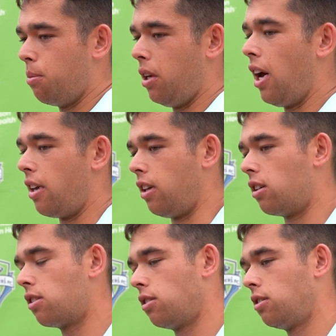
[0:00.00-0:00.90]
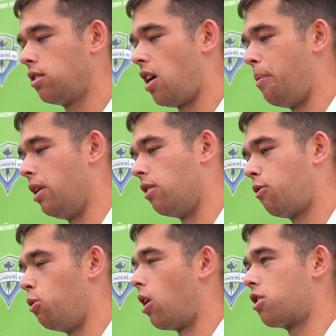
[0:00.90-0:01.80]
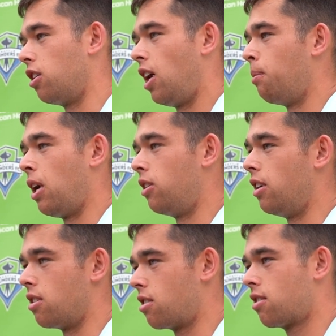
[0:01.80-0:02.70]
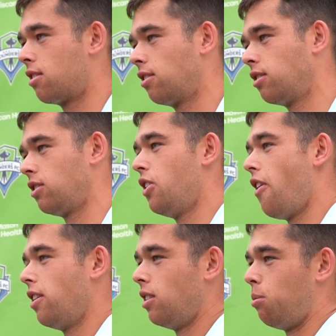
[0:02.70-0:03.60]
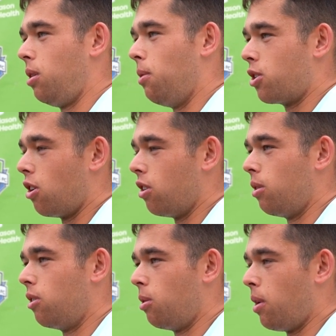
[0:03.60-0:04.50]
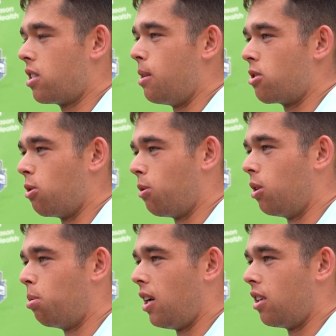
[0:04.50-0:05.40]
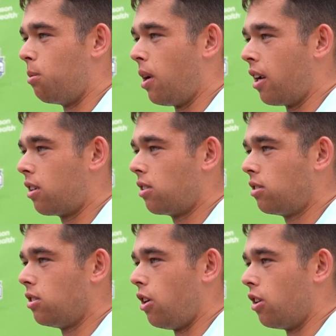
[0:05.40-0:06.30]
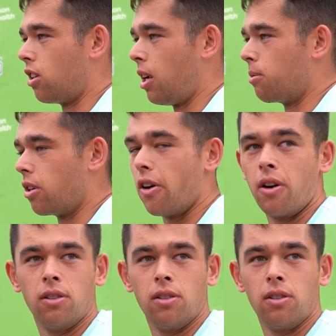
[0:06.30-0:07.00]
But if you watch the game nowadays, it's pretty much all the best teams in the world play out of the back all the time. So.